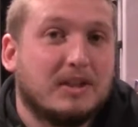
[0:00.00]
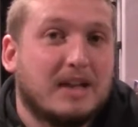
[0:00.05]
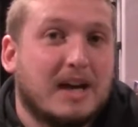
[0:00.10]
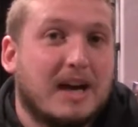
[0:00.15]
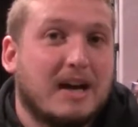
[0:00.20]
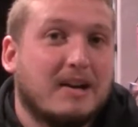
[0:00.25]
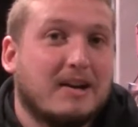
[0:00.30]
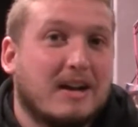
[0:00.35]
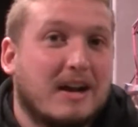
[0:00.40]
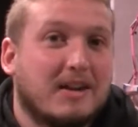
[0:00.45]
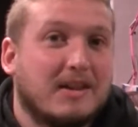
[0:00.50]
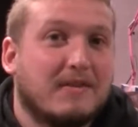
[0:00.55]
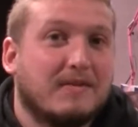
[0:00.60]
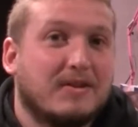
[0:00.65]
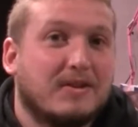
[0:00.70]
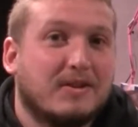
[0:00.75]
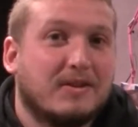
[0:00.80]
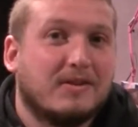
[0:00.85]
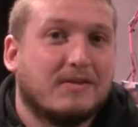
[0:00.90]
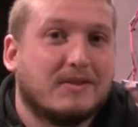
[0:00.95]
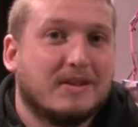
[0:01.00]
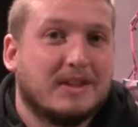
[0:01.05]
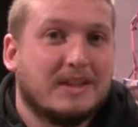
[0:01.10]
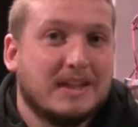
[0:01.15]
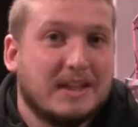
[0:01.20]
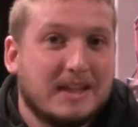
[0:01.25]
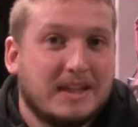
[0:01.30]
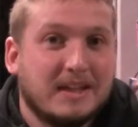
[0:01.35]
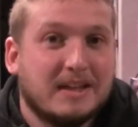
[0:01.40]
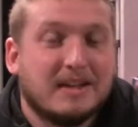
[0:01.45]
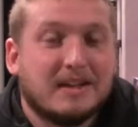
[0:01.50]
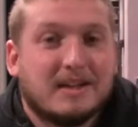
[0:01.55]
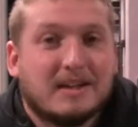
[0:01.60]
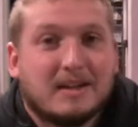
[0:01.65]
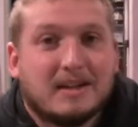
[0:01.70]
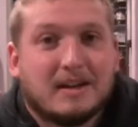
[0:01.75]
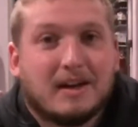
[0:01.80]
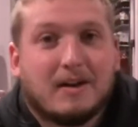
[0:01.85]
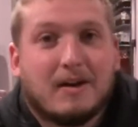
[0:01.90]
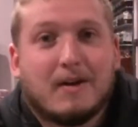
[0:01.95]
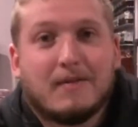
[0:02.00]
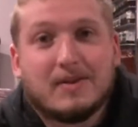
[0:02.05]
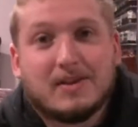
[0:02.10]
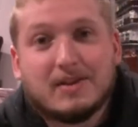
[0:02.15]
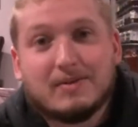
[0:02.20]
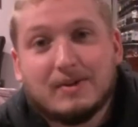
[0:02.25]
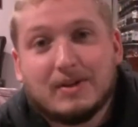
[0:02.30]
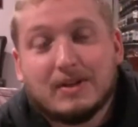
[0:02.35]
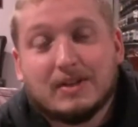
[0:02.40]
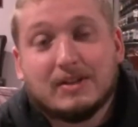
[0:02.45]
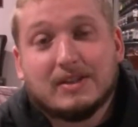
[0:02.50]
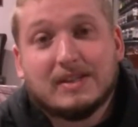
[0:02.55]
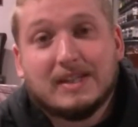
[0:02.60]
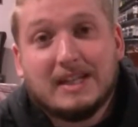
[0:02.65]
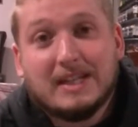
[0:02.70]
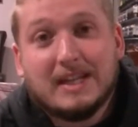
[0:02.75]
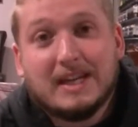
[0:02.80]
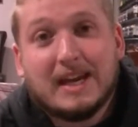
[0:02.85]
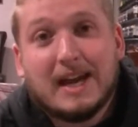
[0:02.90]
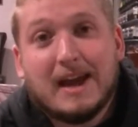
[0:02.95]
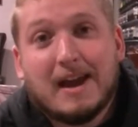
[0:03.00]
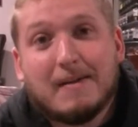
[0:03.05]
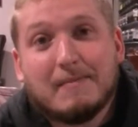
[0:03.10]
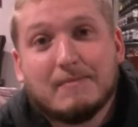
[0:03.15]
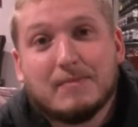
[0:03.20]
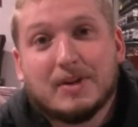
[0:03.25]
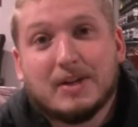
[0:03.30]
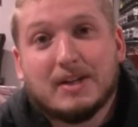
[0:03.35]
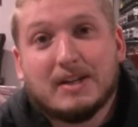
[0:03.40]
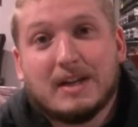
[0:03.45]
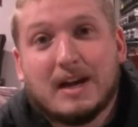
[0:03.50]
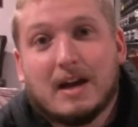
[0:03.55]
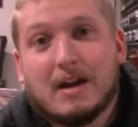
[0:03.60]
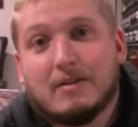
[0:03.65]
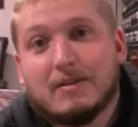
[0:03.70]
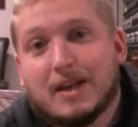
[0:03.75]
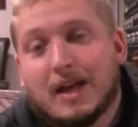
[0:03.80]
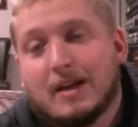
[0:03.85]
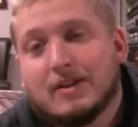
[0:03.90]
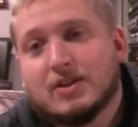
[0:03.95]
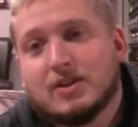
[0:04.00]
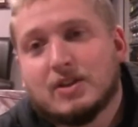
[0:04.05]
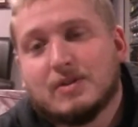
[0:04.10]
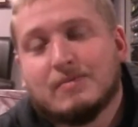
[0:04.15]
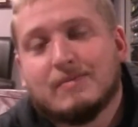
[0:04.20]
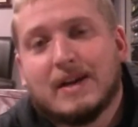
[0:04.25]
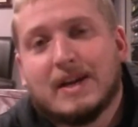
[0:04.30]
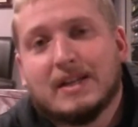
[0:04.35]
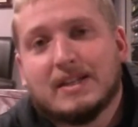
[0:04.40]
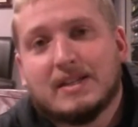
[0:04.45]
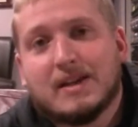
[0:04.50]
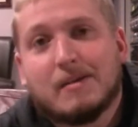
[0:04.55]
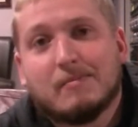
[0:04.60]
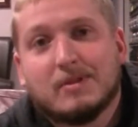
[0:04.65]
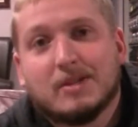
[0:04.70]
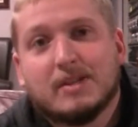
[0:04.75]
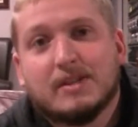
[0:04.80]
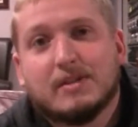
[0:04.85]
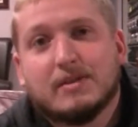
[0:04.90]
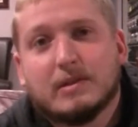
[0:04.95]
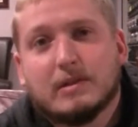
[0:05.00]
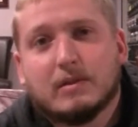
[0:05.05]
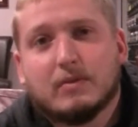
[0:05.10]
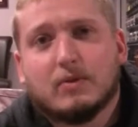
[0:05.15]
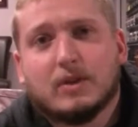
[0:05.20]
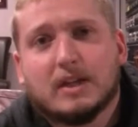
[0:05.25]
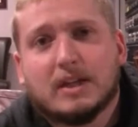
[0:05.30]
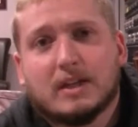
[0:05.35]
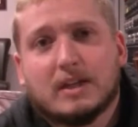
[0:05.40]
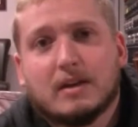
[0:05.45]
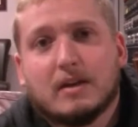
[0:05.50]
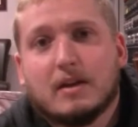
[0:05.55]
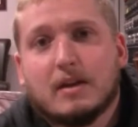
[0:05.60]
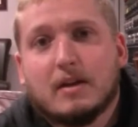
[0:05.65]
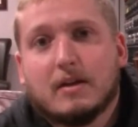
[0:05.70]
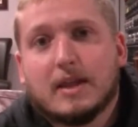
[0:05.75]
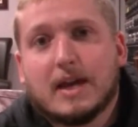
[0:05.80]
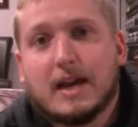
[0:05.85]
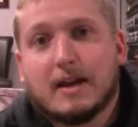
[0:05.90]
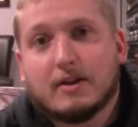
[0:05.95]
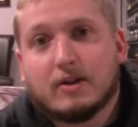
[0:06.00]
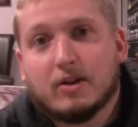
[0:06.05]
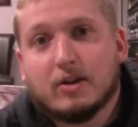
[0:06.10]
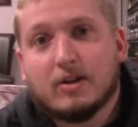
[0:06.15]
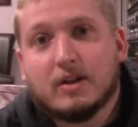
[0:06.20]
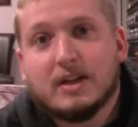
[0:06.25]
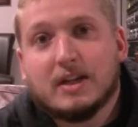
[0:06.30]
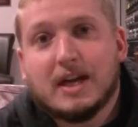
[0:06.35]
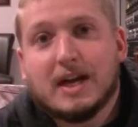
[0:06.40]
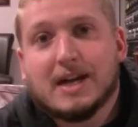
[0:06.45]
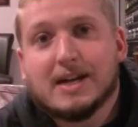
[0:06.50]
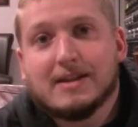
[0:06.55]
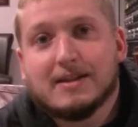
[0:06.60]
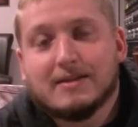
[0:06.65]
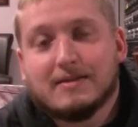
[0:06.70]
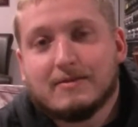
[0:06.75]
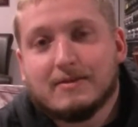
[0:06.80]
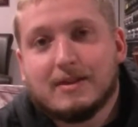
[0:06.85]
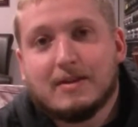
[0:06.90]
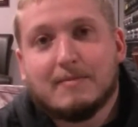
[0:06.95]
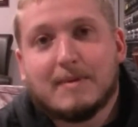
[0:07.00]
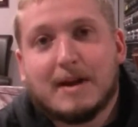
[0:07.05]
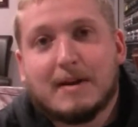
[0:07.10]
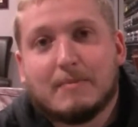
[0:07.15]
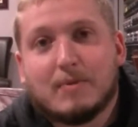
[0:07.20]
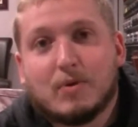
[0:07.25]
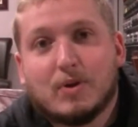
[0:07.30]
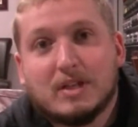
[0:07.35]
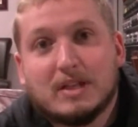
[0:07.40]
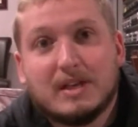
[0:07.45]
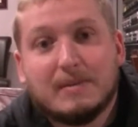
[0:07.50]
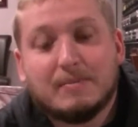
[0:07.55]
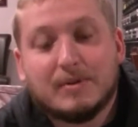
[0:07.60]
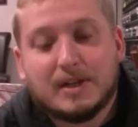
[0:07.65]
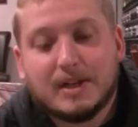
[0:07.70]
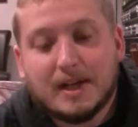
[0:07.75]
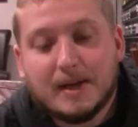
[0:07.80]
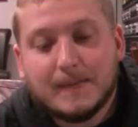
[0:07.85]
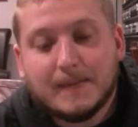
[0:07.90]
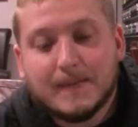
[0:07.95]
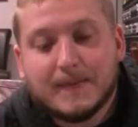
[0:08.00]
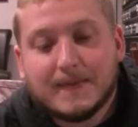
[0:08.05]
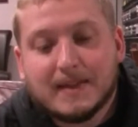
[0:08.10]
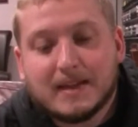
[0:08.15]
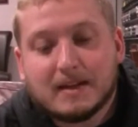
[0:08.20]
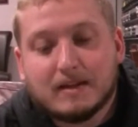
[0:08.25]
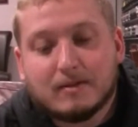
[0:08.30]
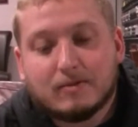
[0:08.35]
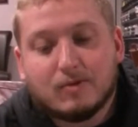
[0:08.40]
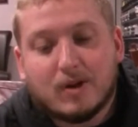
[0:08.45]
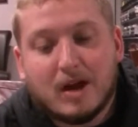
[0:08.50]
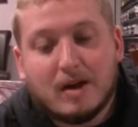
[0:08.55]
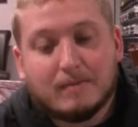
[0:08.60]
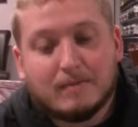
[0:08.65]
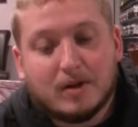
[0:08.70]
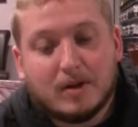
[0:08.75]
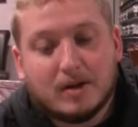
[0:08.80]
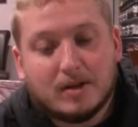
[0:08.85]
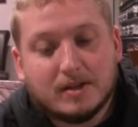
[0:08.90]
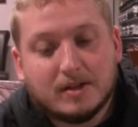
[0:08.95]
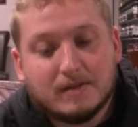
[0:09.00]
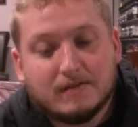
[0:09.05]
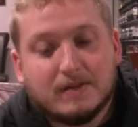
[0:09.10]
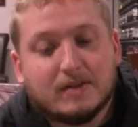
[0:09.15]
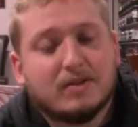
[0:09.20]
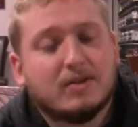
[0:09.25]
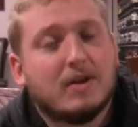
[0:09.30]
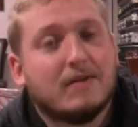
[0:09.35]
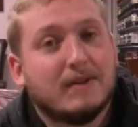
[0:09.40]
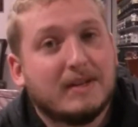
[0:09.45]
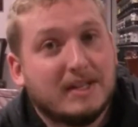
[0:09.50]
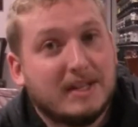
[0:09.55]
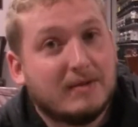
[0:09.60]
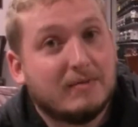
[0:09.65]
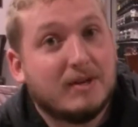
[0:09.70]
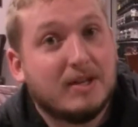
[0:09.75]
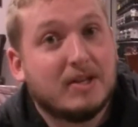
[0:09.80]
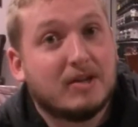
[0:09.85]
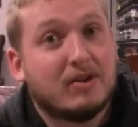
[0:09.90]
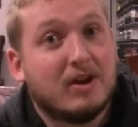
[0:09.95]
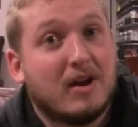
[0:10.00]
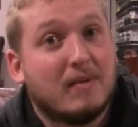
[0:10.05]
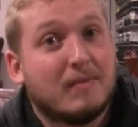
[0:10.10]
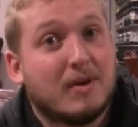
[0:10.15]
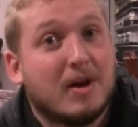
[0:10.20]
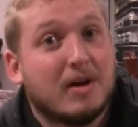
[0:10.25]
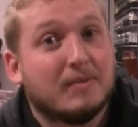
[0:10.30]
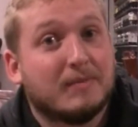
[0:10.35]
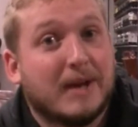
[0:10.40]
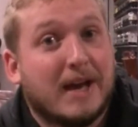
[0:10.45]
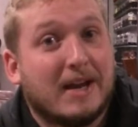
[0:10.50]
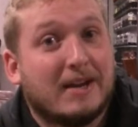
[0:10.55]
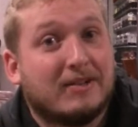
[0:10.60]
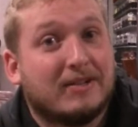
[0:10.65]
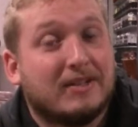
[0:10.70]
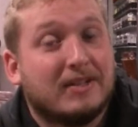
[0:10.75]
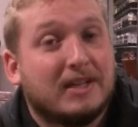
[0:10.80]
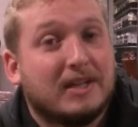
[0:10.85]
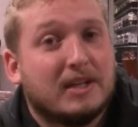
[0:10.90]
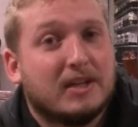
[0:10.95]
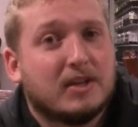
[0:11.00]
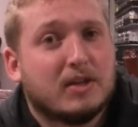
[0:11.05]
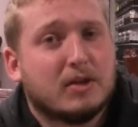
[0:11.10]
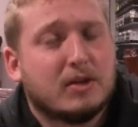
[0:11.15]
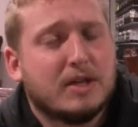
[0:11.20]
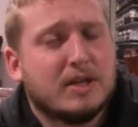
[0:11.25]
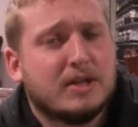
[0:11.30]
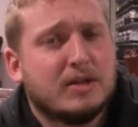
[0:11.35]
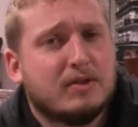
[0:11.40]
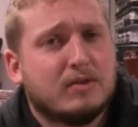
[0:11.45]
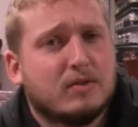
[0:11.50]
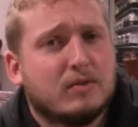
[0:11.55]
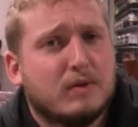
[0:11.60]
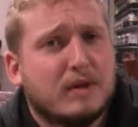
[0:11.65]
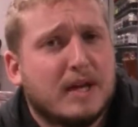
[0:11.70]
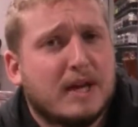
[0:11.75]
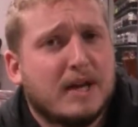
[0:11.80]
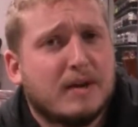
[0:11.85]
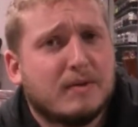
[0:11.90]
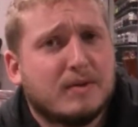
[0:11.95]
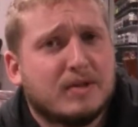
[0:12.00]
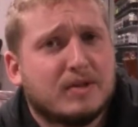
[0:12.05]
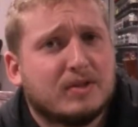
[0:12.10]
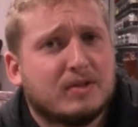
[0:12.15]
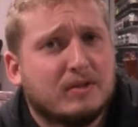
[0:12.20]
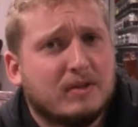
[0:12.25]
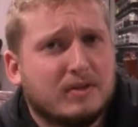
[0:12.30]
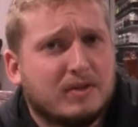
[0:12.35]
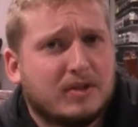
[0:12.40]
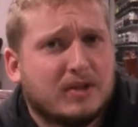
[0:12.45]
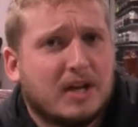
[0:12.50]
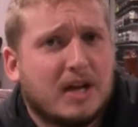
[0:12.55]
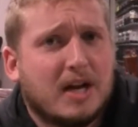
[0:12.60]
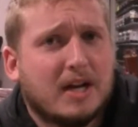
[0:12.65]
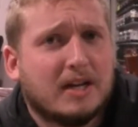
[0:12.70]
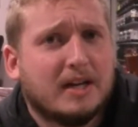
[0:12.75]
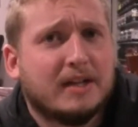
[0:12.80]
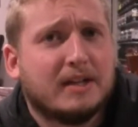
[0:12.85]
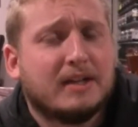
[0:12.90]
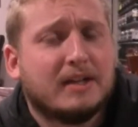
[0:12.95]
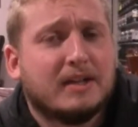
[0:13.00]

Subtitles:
tired out the Villanova D. Obviously, we couldn't see the game, but that's just my assumptions with that occurring and the amount of points they put up. Ground balls. Villanova did win the ground balls battle 32-28, which is a little shocking,